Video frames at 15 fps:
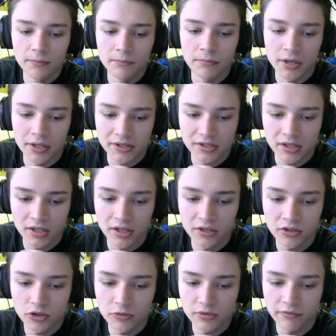But in
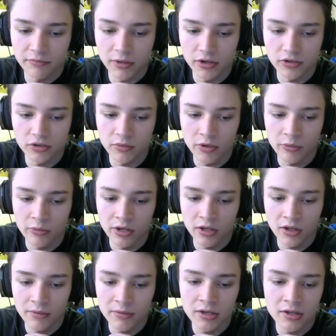terms of players who went well,
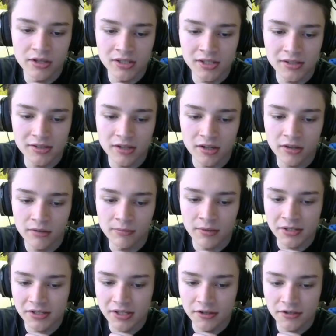I mean, Ascent's got the
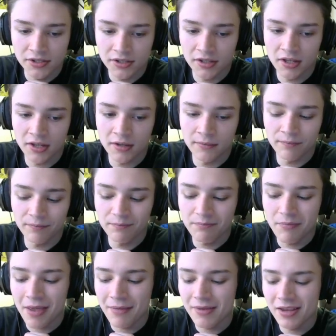best scouts in the game.
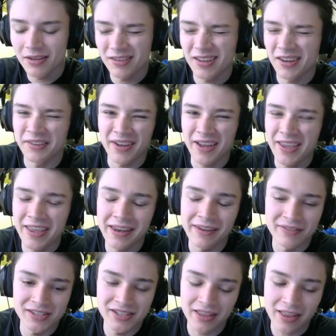Maybe. Not even, I can't
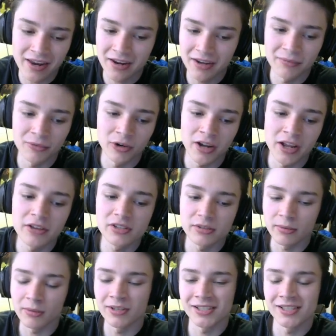even say that anymore. I used to be
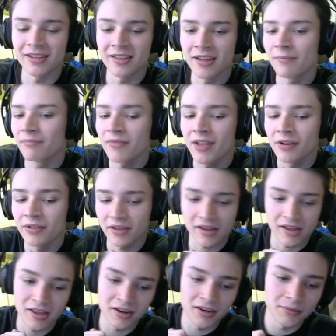able to say that. I don't think I
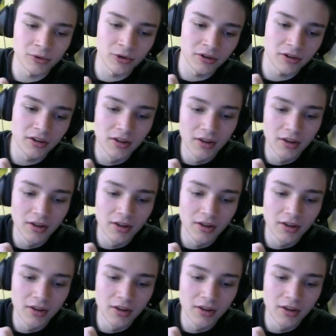can anymore.